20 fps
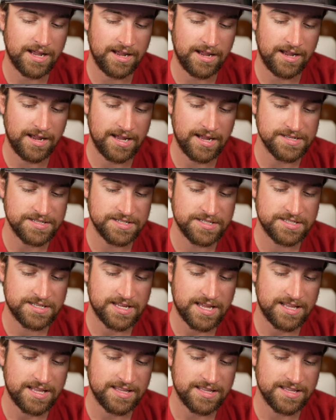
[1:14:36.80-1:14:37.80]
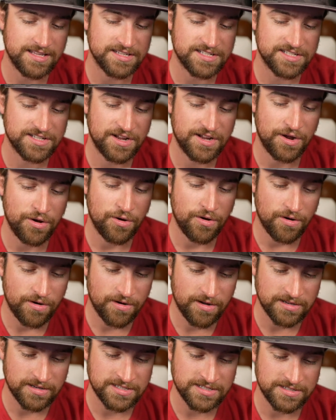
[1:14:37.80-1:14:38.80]
I set this
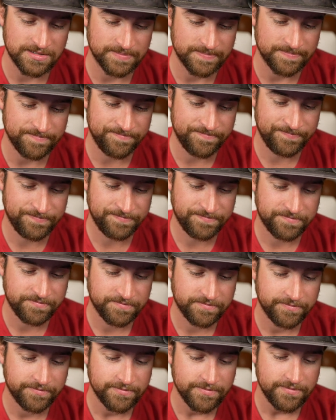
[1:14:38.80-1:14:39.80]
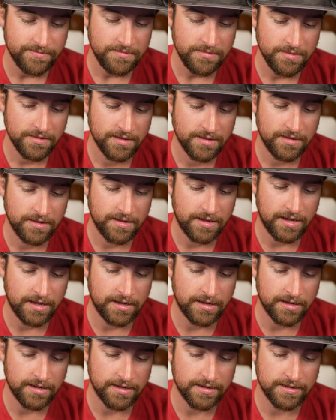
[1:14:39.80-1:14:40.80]
awesome,
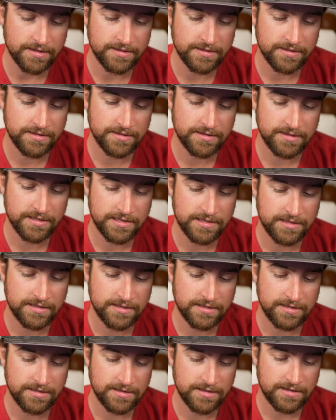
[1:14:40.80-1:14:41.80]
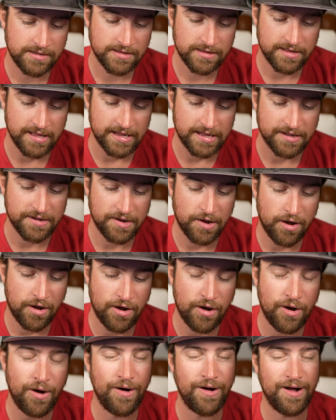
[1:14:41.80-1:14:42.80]
uh, like,
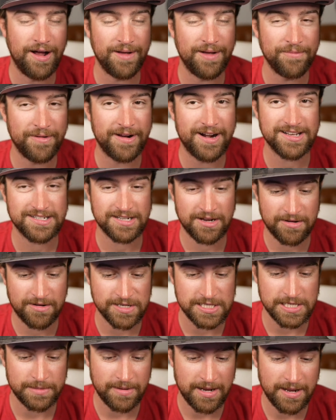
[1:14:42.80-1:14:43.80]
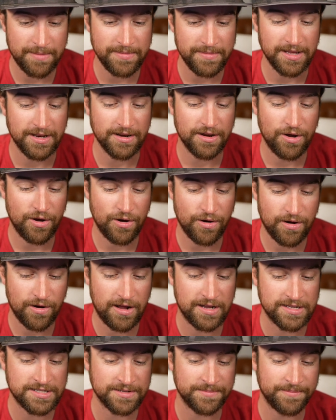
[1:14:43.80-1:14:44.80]
when I say awesome, I mean
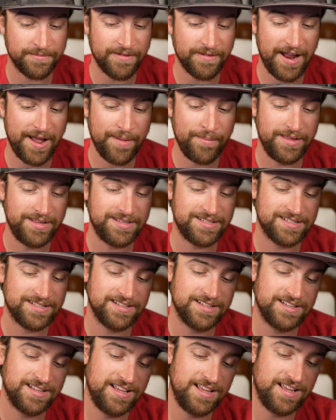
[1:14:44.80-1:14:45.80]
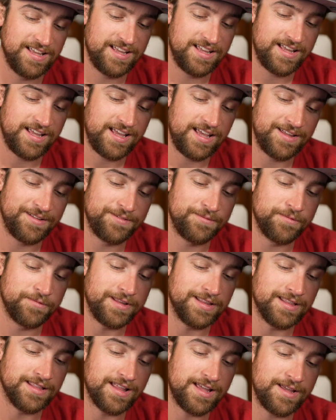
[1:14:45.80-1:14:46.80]
awesome rabbit, and
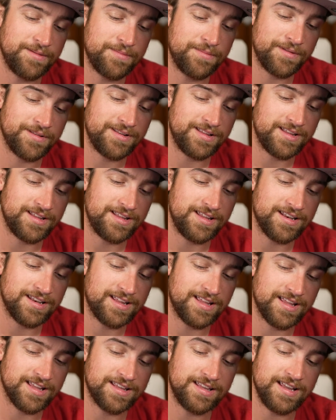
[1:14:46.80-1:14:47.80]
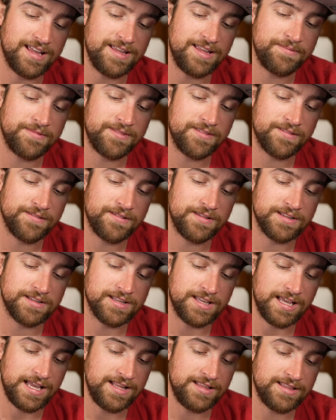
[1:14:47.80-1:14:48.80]
we labeled it. It gained
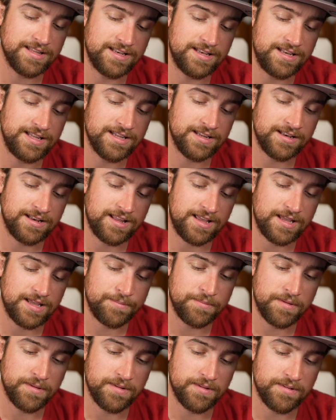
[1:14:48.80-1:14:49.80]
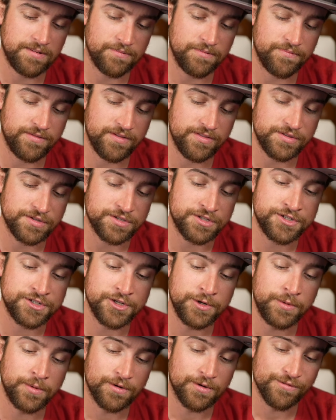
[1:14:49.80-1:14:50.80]
the nickname of the
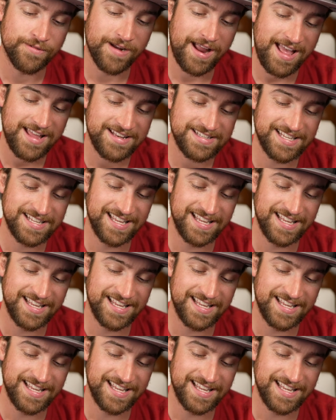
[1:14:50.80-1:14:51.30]
sewer rat,